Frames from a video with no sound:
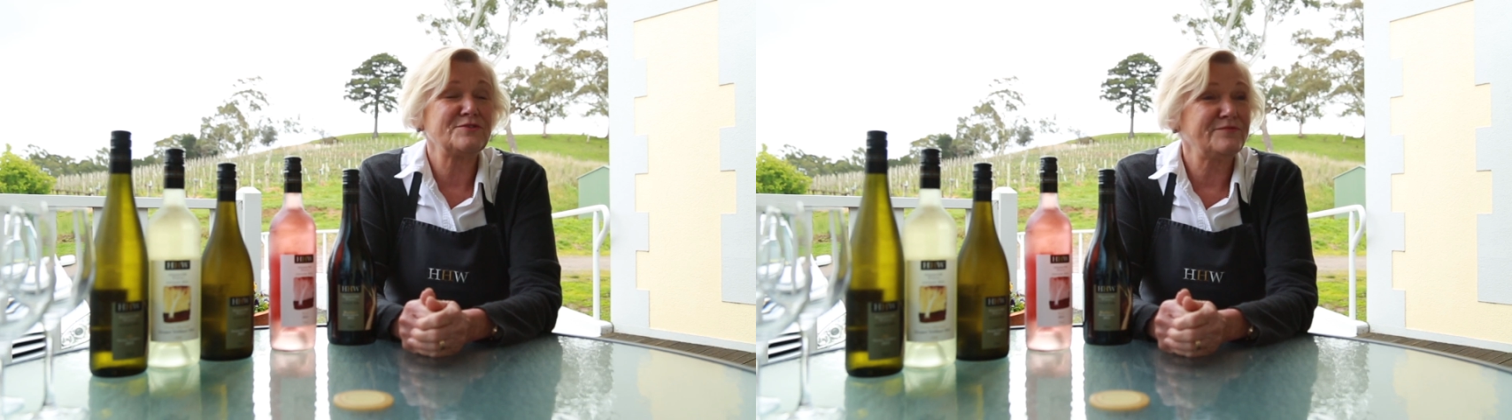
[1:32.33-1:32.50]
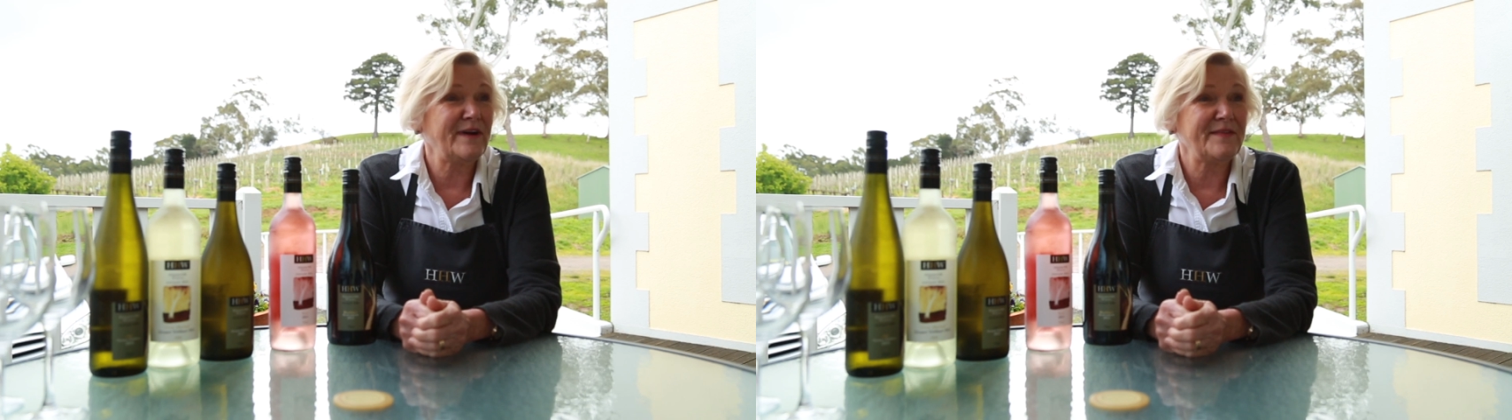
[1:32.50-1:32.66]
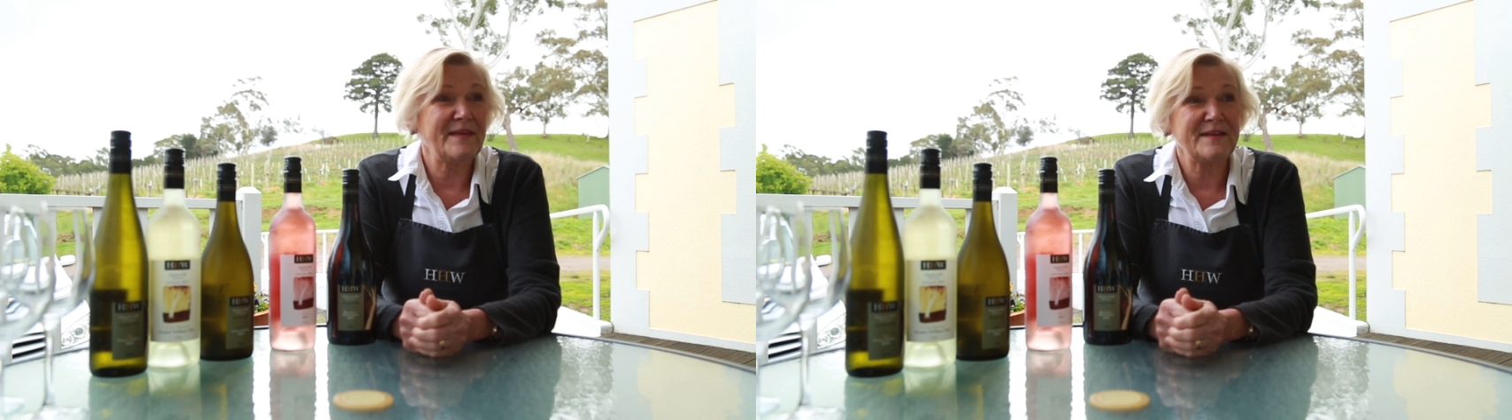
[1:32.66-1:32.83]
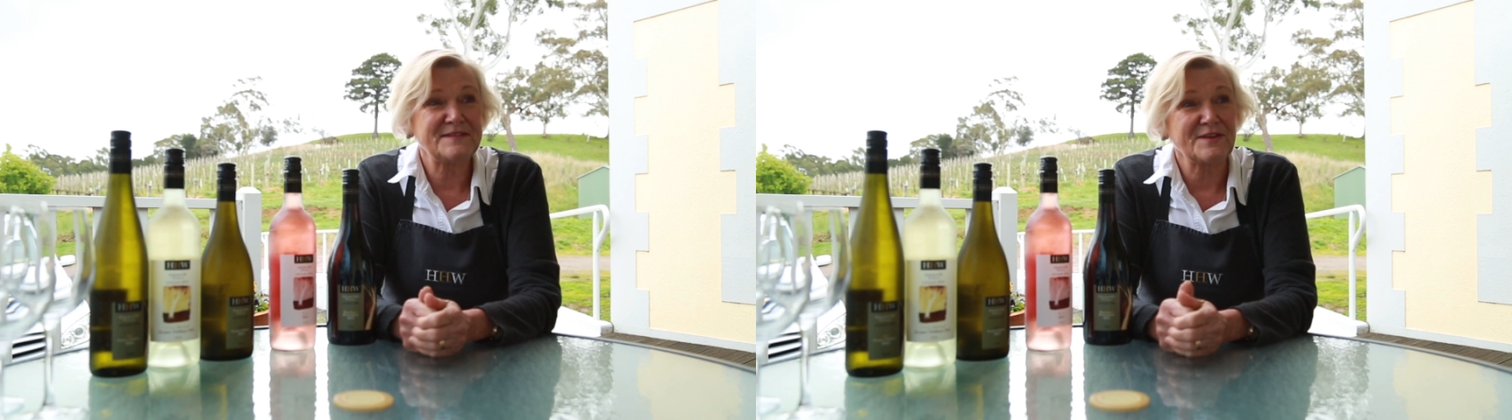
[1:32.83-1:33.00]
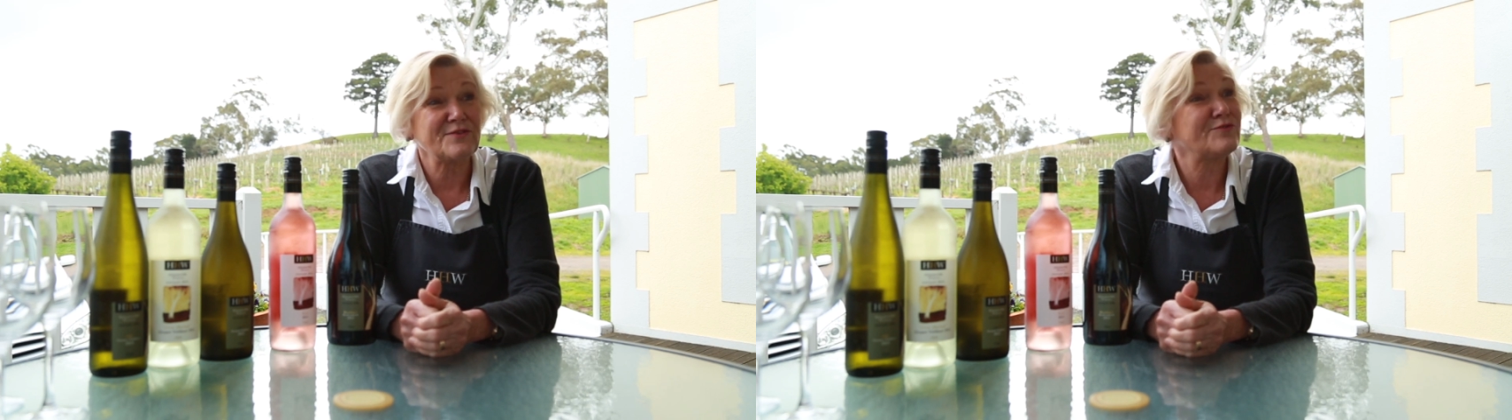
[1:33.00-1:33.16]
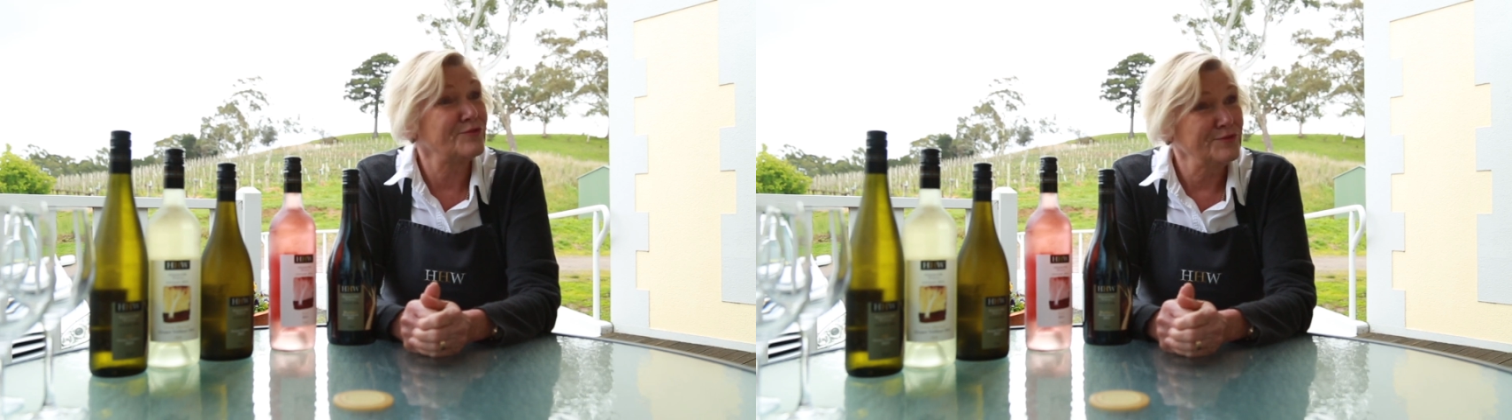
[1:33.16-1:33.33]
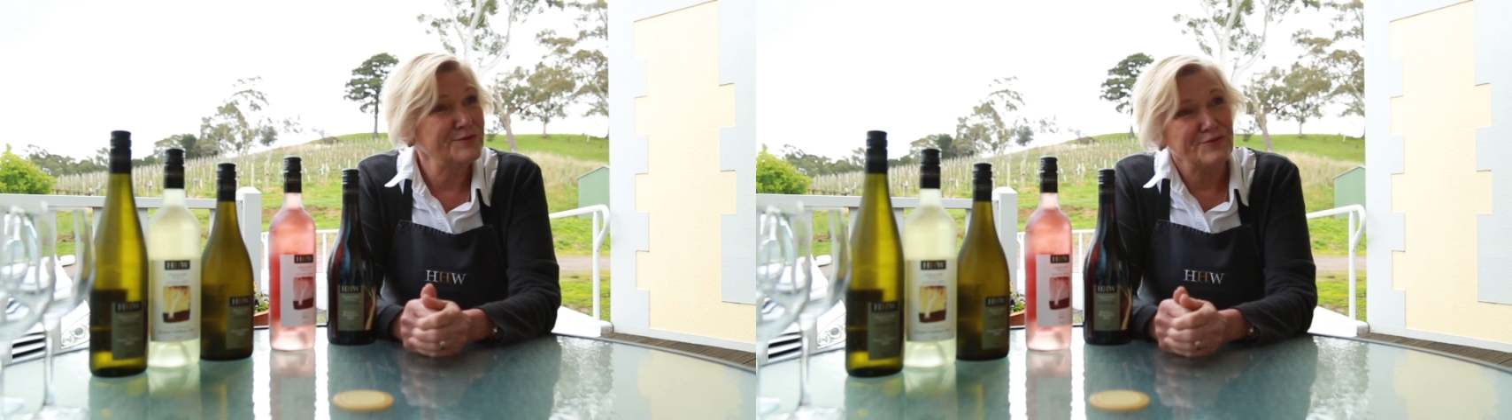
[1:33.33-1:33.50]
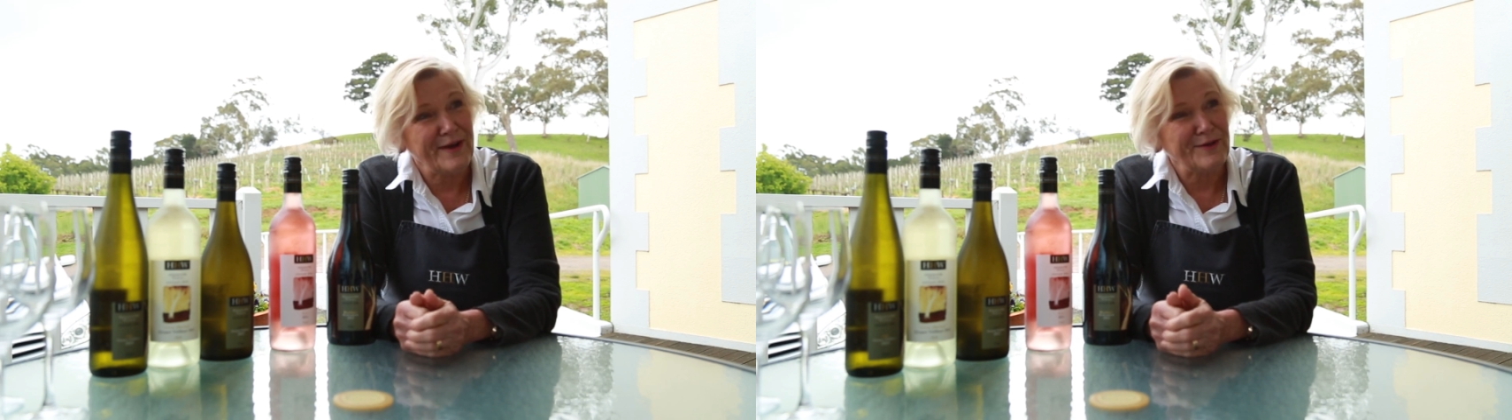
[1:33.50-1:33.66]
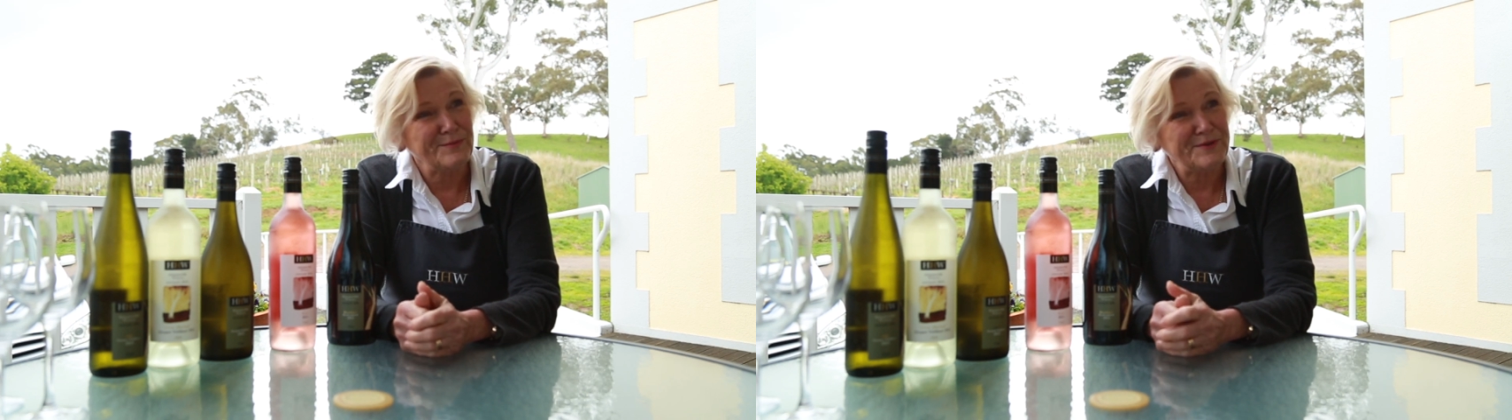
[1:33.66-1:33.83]
you'll find there's a Grew
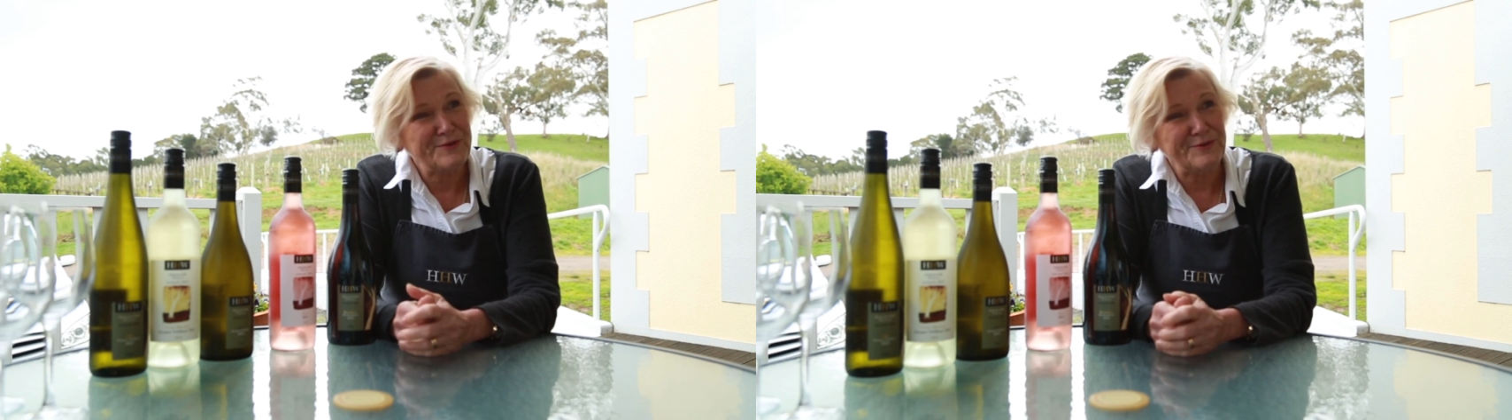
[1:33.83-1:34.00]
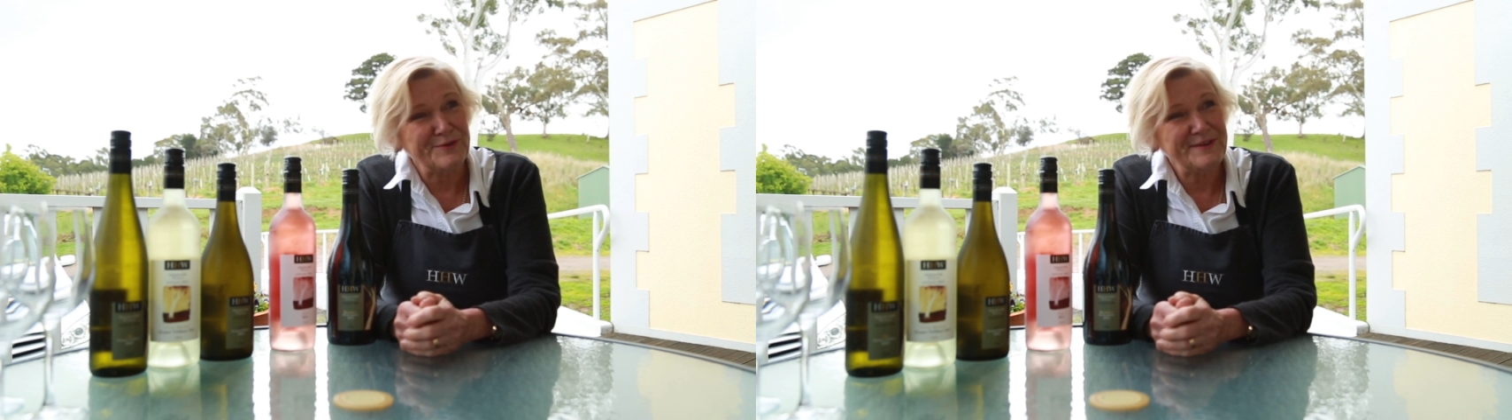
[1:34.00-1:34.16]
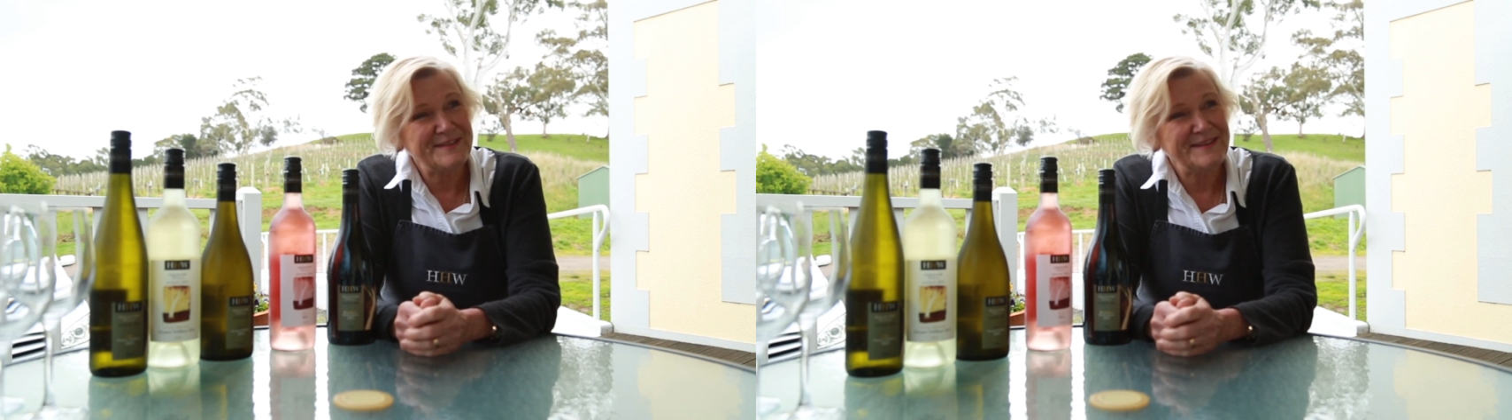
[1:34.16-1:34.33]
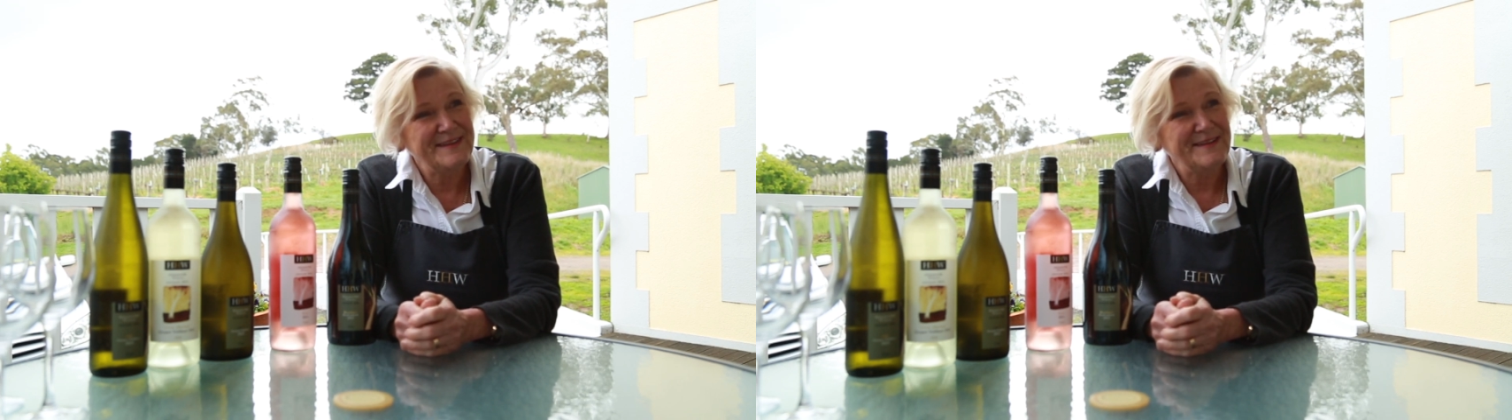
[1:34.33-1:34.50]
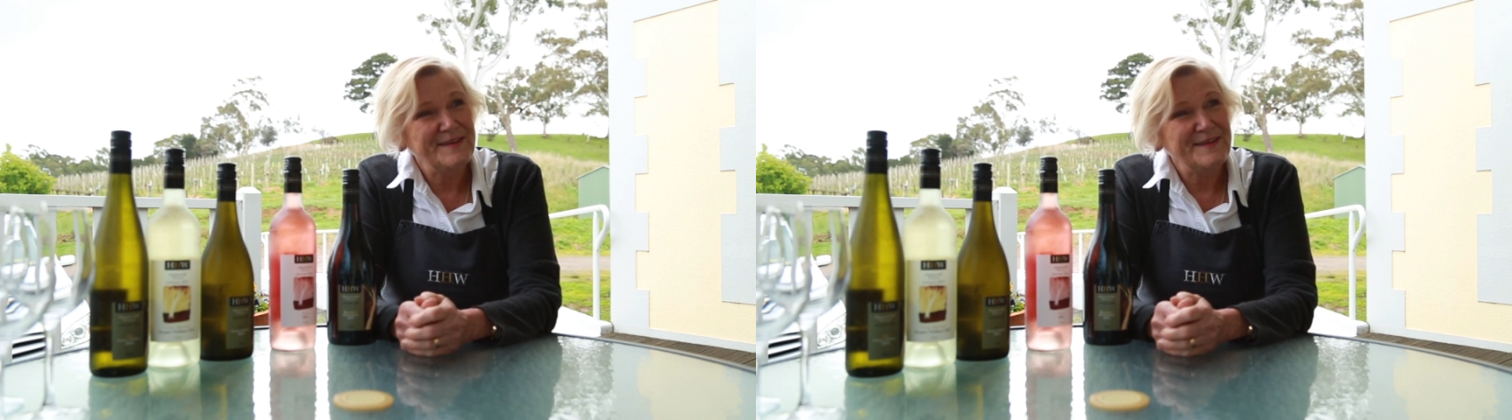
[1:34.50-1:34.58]
Trail, we call it,